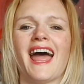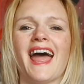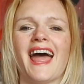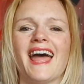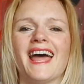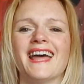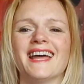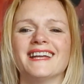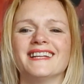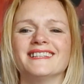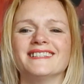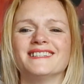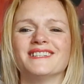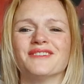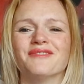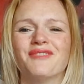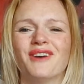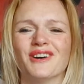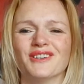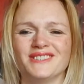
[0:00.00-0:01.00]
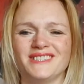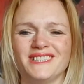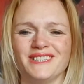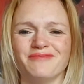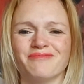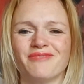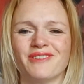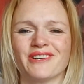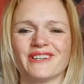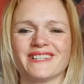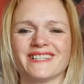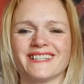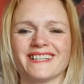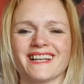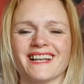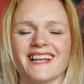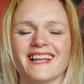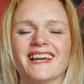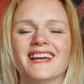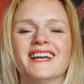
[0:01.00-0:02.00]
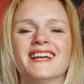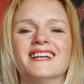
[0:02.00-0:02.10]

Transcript: and the most importantly,